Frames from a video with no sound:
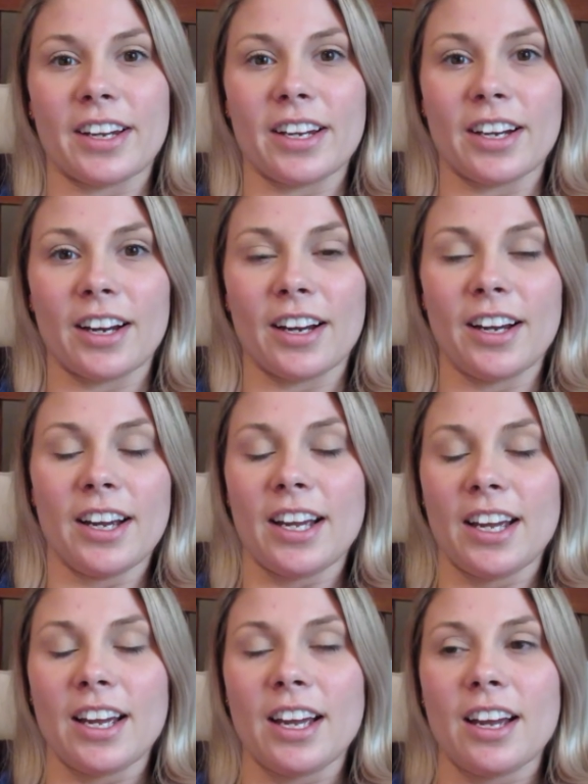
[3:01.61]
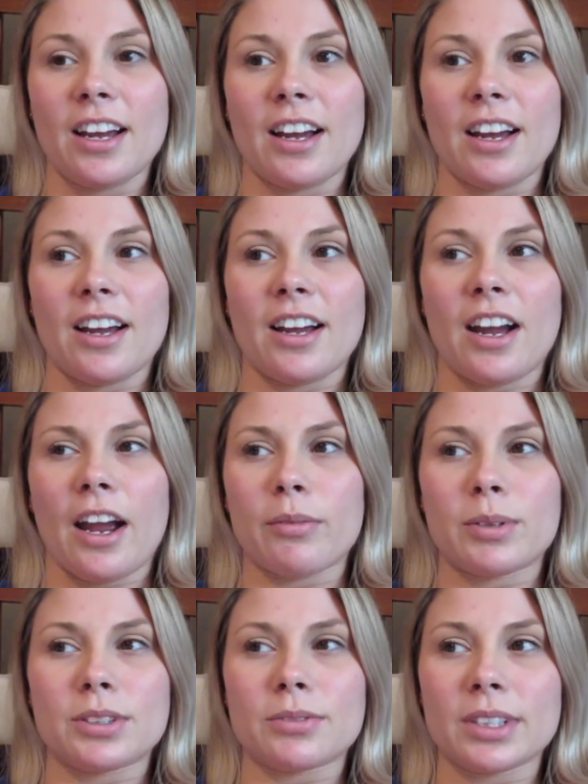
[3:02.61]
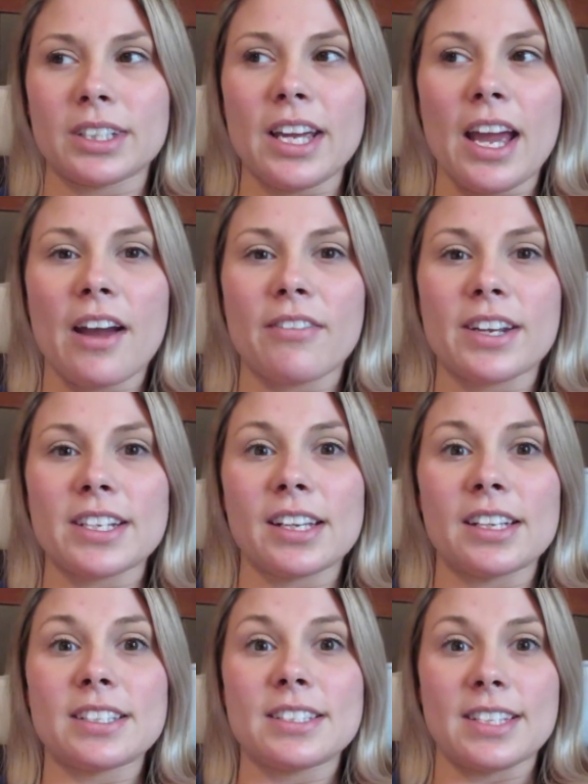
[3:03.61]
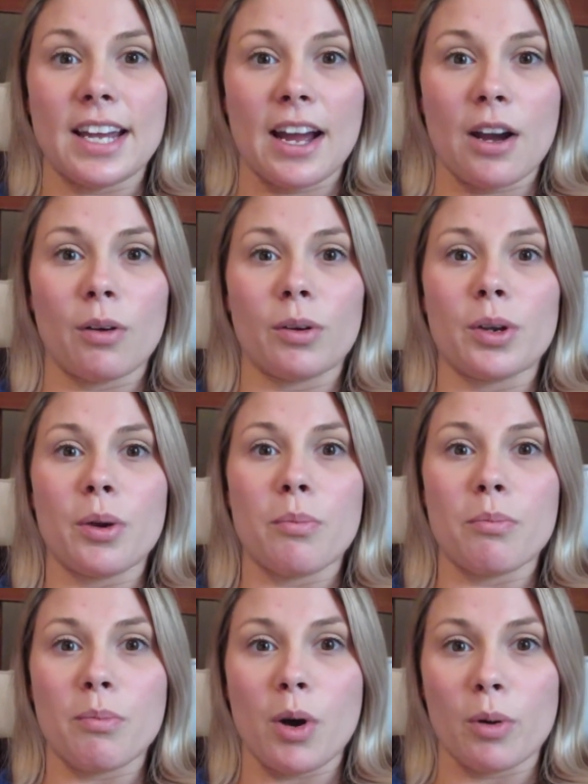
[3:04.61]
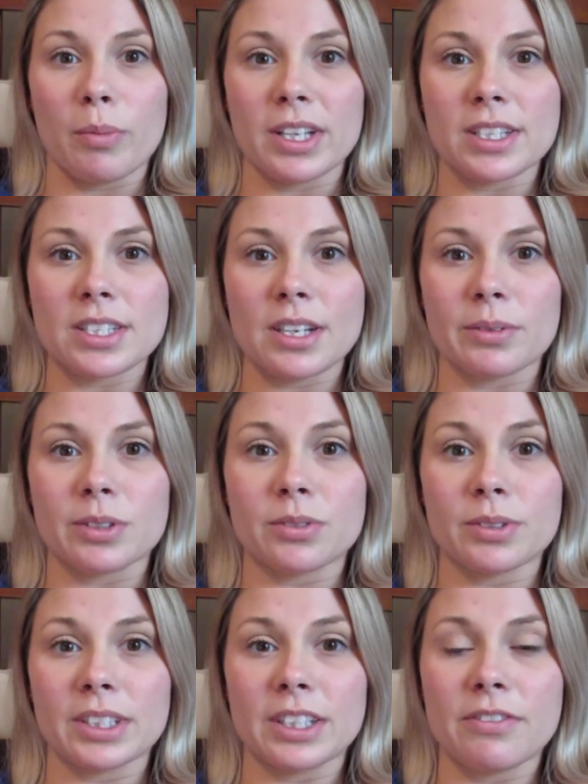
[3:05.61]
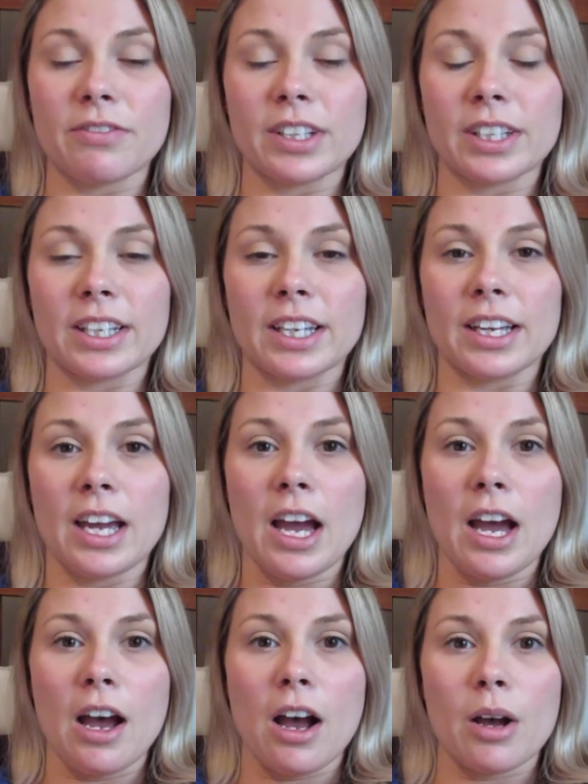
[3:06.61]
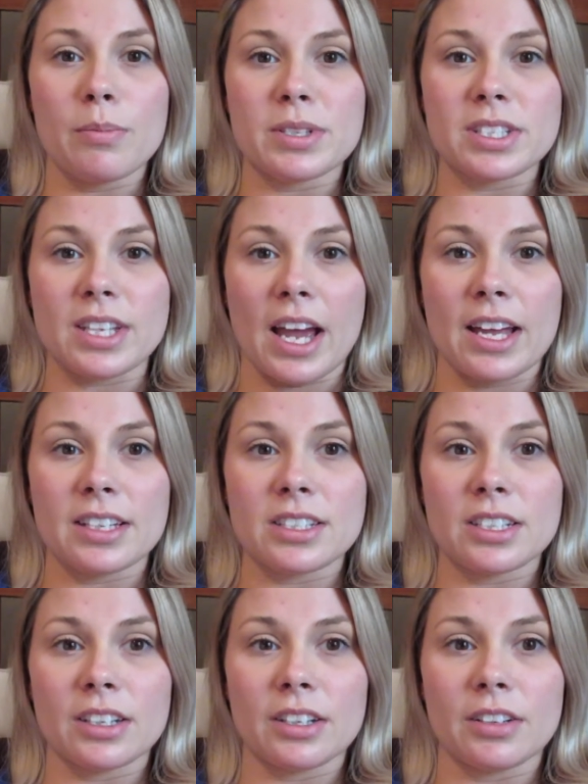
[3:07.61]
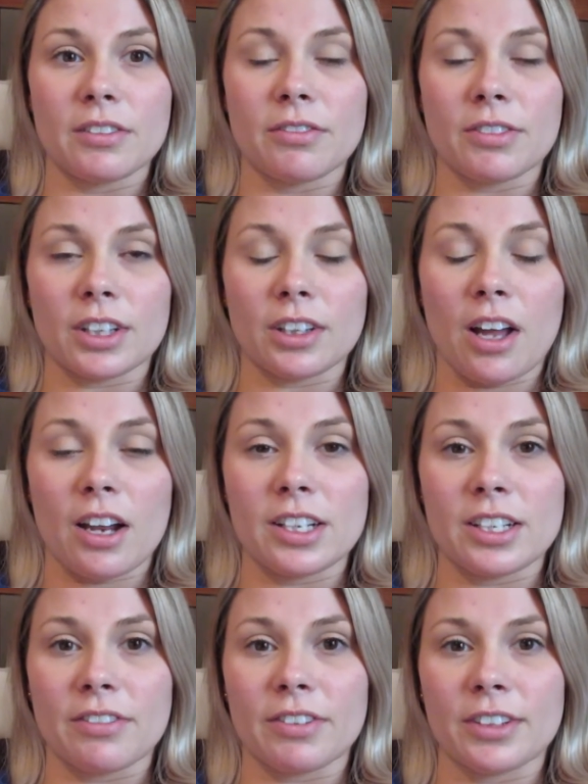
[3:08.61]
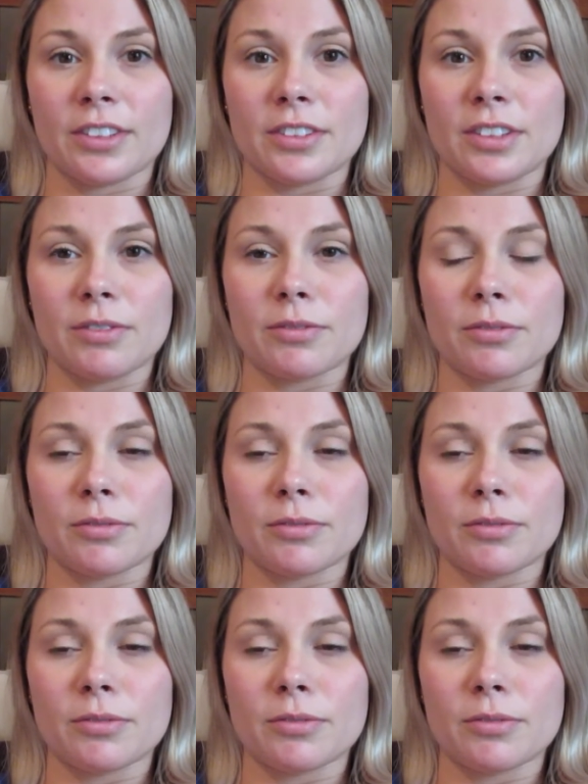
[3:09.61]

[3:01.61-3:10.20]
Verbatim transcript: here. I was really having down moments. I was really feeling upset for a lot of different